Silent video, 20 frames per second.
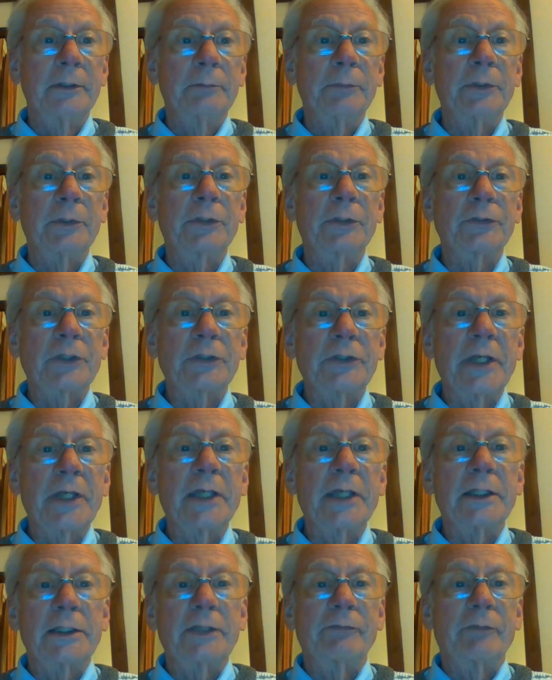because I
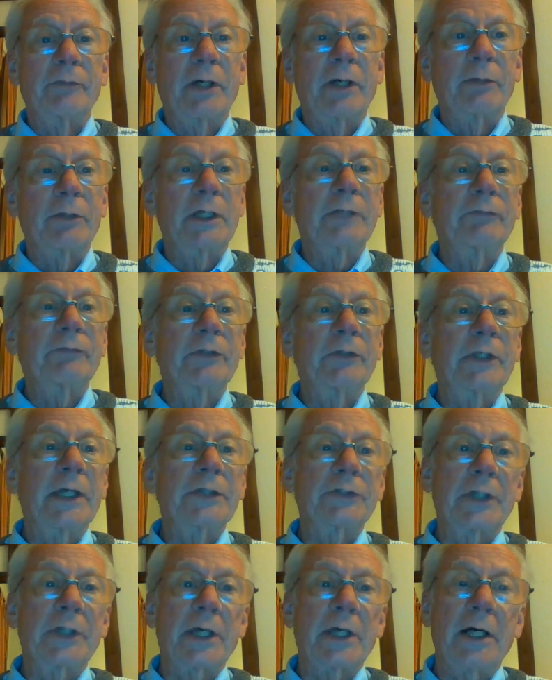daren't leave my wife in
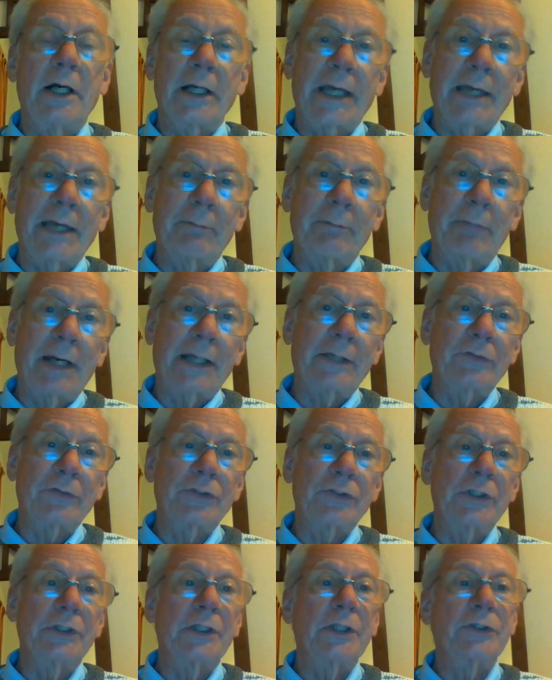case I can't get back if
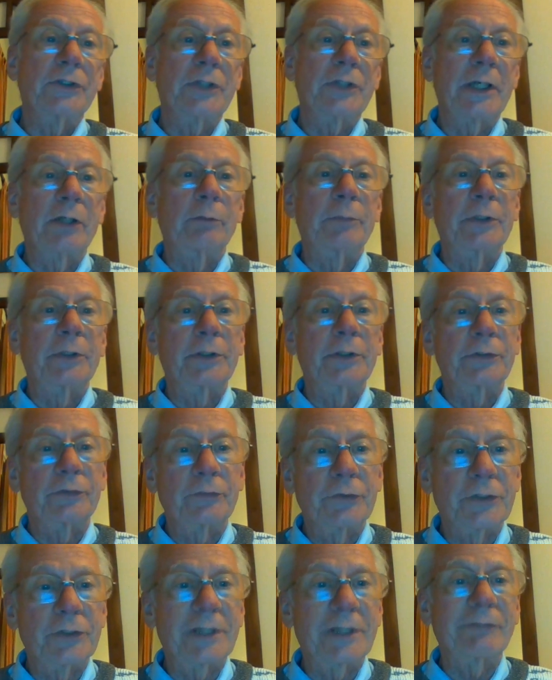she needs help because of
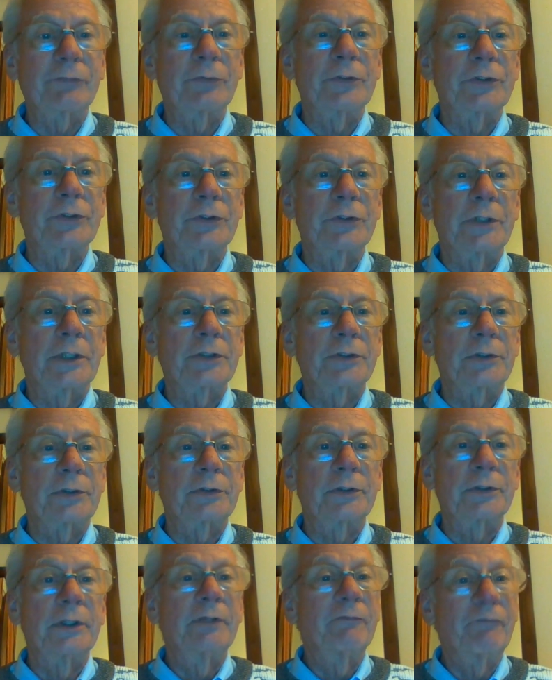the travel restrictions.
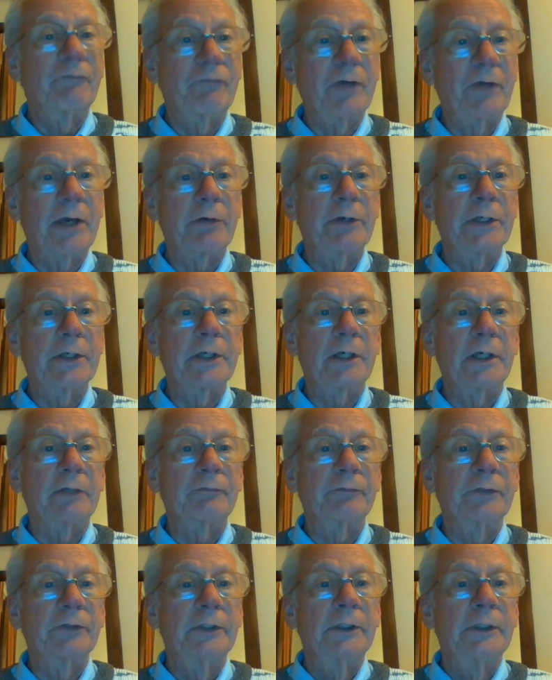Fair enough.
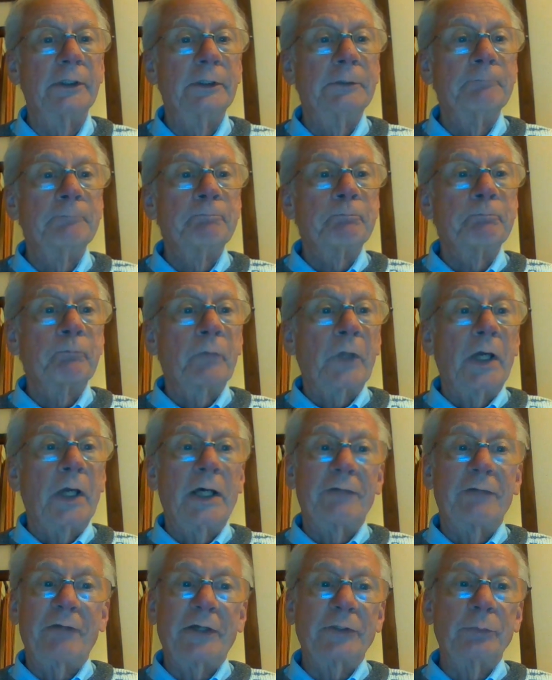
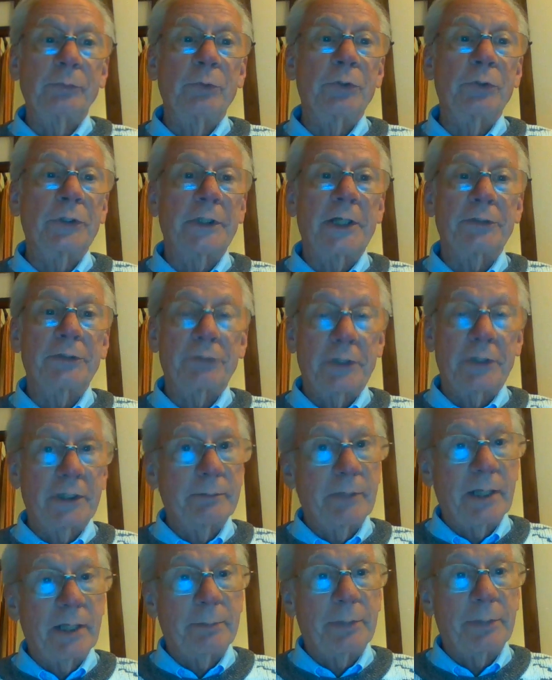I've had to organise running
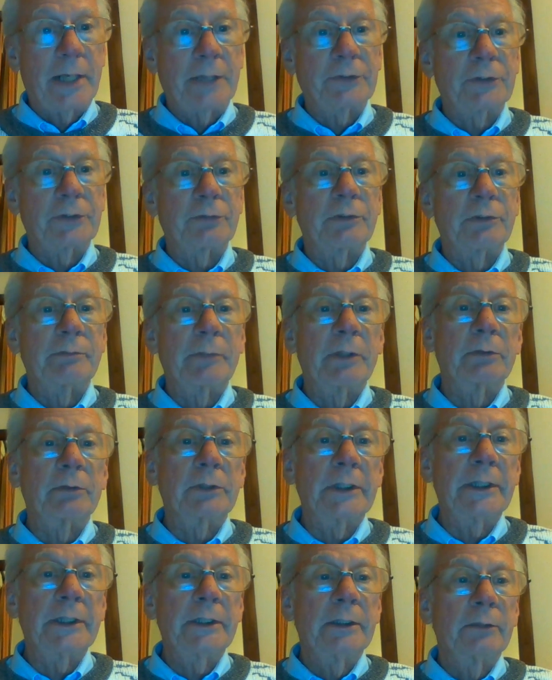my practice
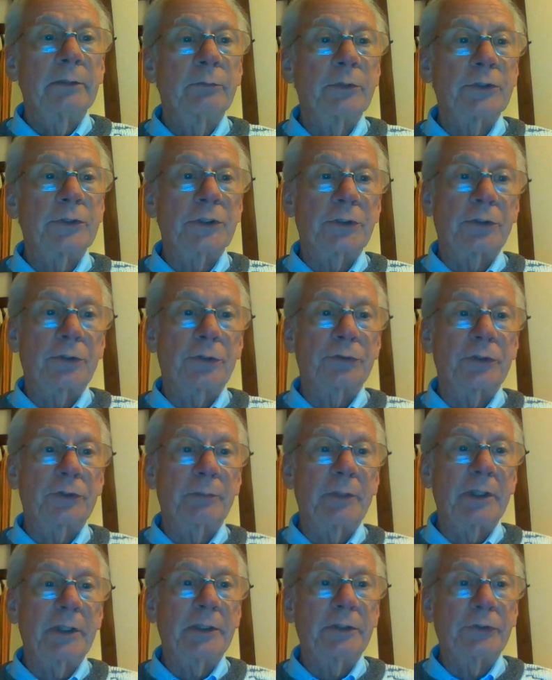remotely, which is costing
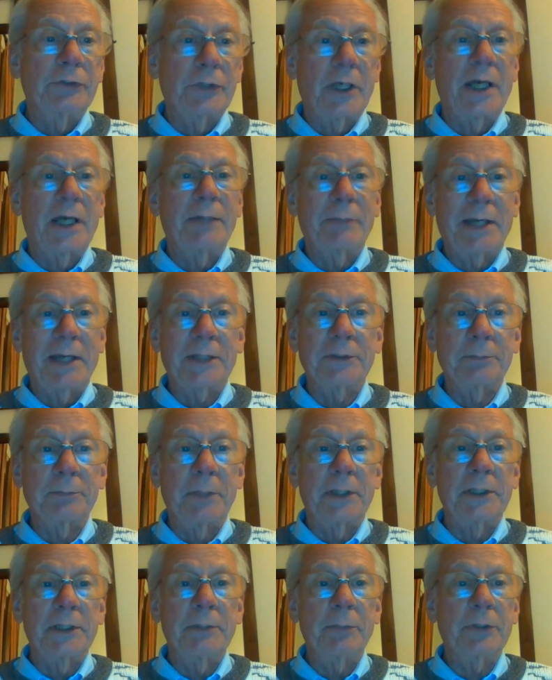me time and
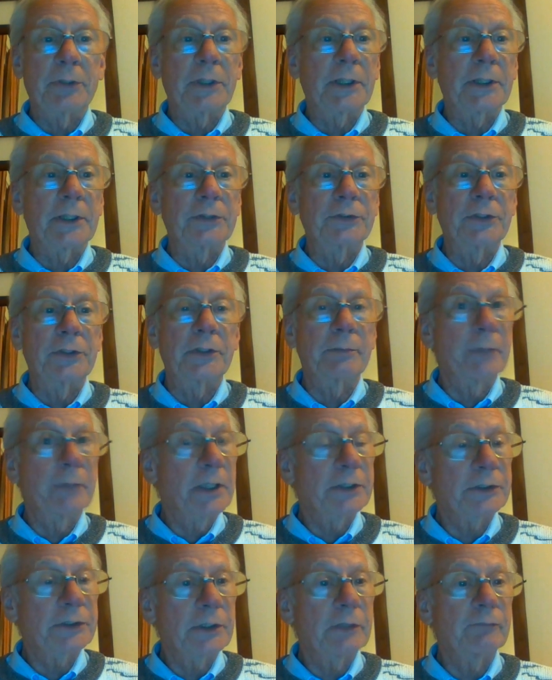money, but I consider
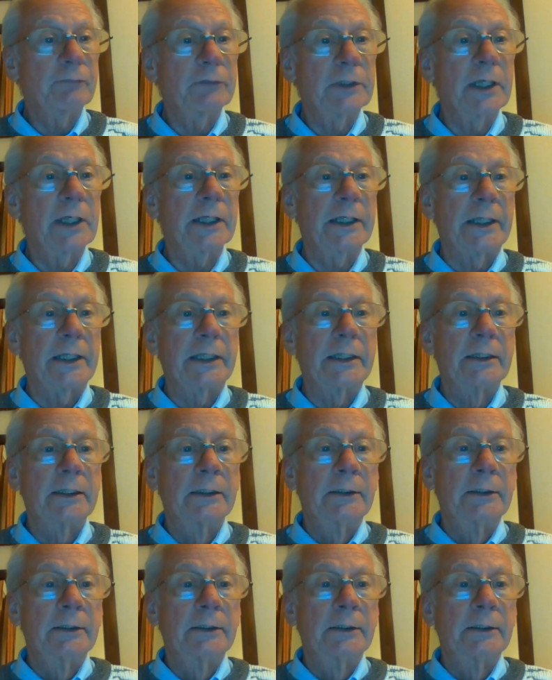myself lucky.